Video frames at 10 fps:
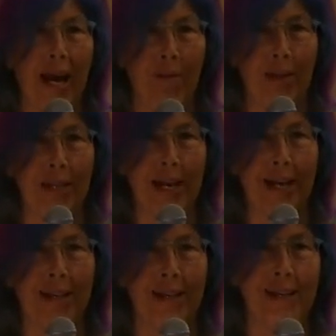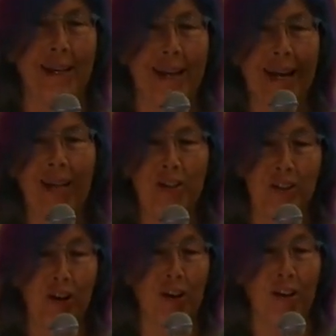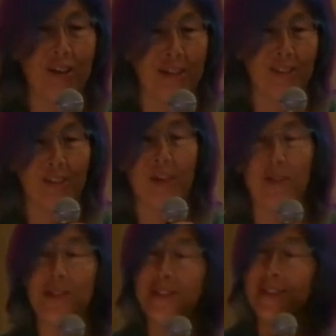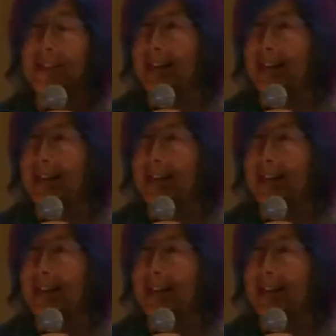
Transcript: habitat. And Shawn can show us